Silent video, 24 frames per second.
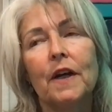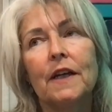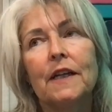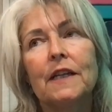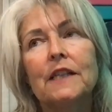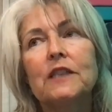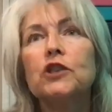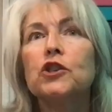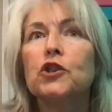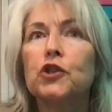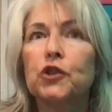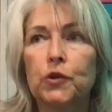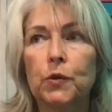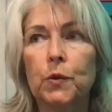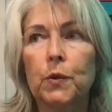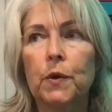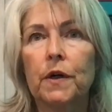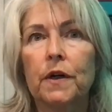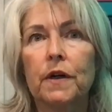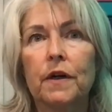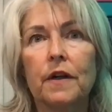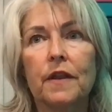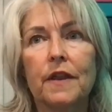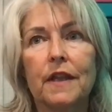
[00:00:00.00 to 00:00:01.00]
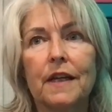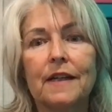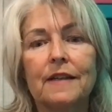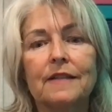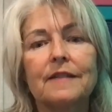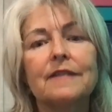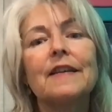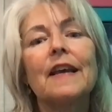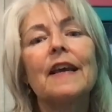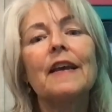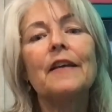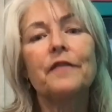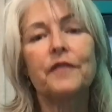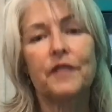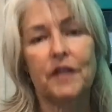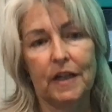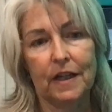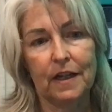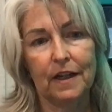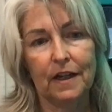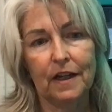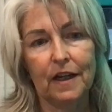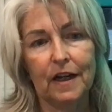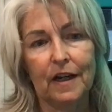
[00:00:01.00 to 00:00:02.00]
ensure the
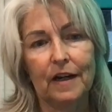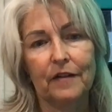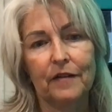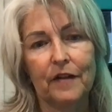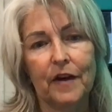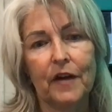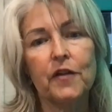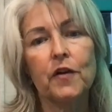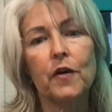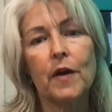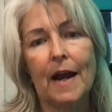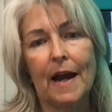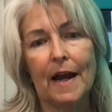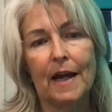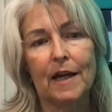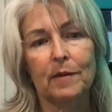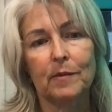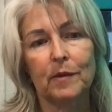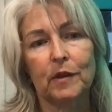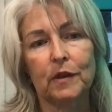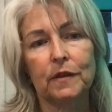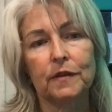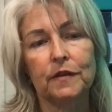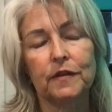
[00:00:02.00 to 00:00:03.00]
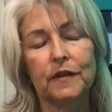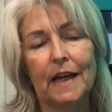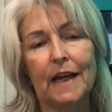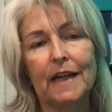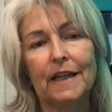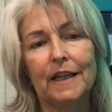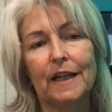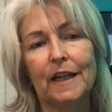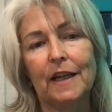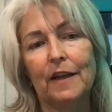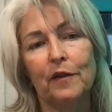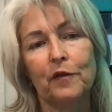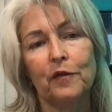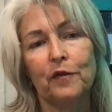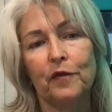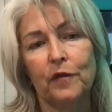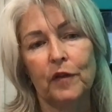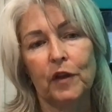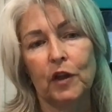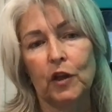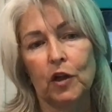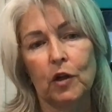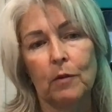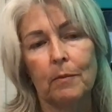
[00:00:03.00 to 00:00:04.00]
safety of other animals and give
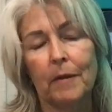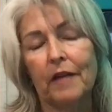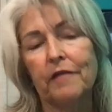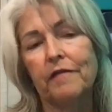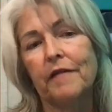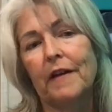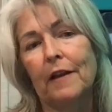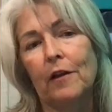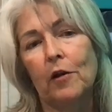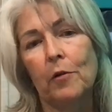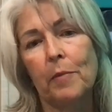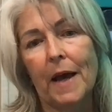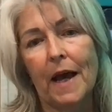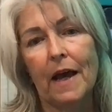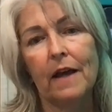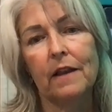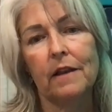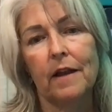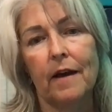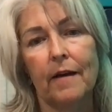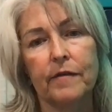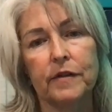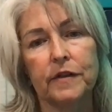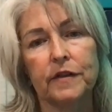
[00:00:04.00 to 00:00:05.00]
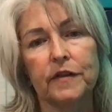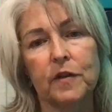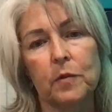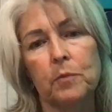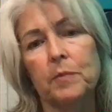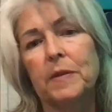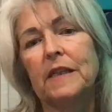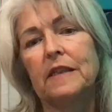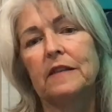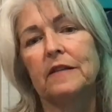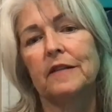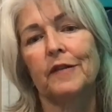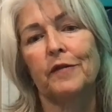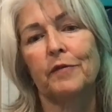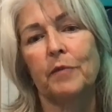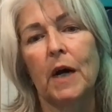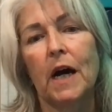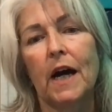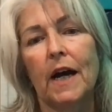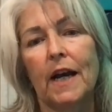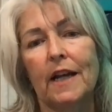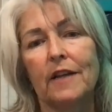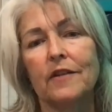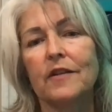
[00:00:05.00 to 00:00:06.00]
my fellow pet lovers some peace of
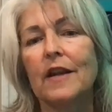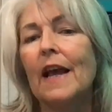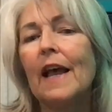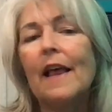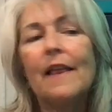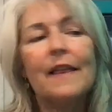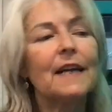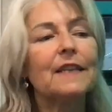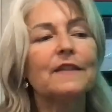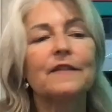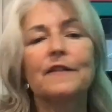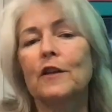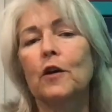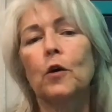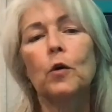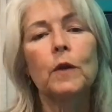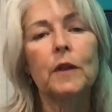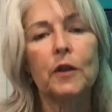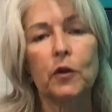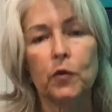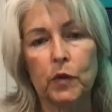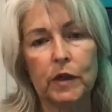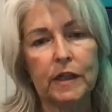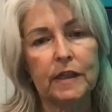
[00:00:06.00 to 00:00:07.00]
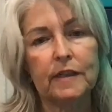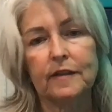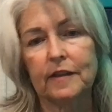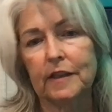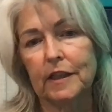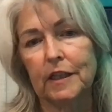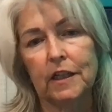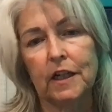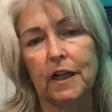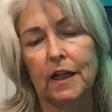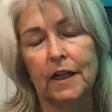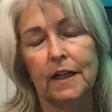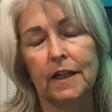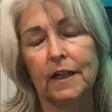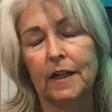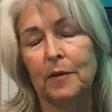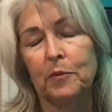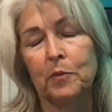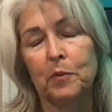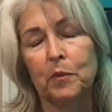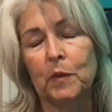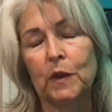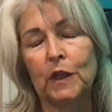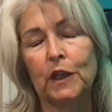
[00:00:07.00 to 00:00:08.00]
mind, that's the only reason
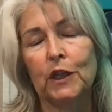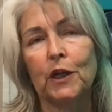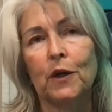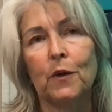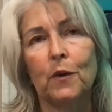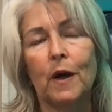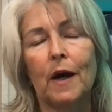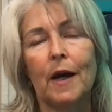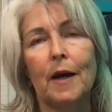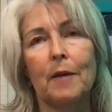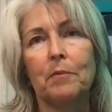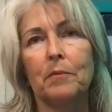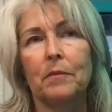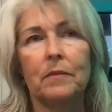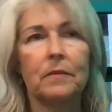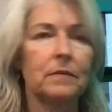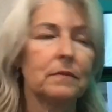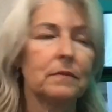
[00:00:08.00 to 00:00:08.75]
I'm